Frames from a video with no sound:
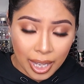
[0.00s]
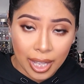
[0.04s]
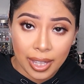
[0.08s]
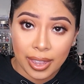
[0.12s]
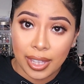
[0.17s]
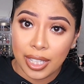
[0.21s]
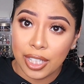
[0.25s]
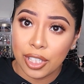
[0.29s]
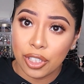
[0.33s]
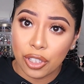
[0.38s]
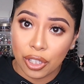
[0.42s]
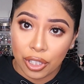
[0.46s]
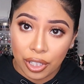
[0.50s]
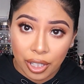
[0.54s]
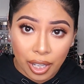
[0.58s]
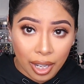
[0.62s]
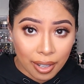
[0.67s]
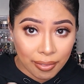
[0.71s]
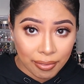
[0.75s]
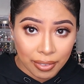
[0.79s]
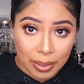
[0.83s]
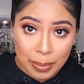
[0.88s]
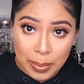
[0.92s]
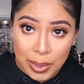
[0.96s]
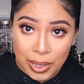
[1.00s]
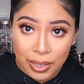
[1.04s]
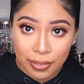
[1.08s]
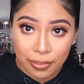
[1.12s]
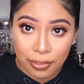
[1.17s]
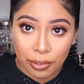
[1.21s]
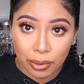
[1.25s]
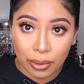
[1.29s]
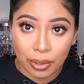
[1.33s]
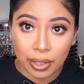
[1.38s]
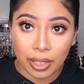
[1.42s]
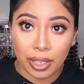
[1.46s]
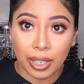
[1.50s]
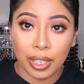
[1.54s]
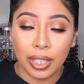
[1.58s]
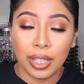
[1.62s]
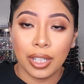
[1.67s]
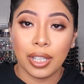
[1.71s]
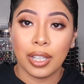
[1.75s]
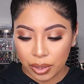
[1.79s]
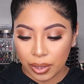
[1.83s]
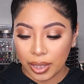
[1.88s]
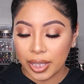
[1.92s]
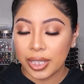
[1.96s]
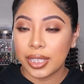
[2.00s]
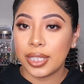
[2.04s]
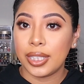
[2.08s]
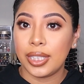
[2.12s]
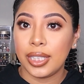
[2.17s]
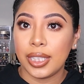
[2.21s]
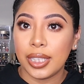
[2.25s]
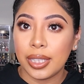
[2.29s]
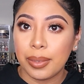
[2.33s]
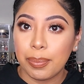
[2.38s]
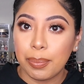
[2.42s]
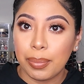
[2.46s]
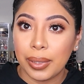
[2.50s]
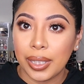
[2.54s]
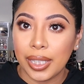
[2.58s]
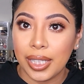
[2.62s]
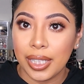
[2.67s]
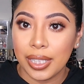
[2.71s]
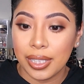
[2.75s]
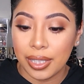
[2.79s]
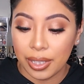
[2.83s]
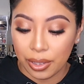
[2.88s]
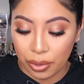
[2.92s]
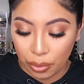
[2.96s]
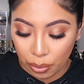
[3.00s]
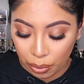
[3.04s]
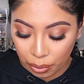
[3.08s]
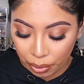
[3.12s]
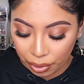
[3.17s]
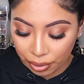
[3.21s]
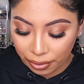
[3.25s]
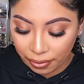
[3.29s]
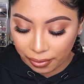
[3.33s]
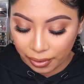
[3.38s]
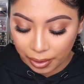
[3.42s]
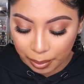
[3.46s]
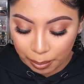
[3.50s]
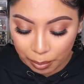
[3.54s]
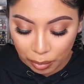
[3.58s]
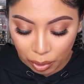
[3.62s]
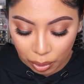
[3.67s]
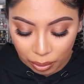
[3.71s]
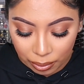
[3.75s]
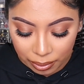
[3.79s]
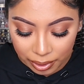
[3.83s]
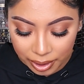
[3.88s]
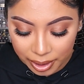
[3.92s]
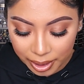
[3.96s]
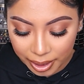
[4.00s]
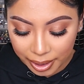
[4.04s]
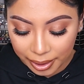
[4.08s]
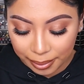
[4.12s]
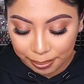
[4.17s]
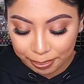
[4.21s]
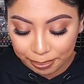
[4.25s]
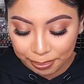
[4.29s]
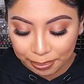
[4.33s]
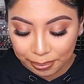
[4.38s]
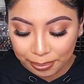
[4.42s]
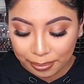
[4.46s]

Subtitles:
These are not from Sephora, so I did place an order from Ulta.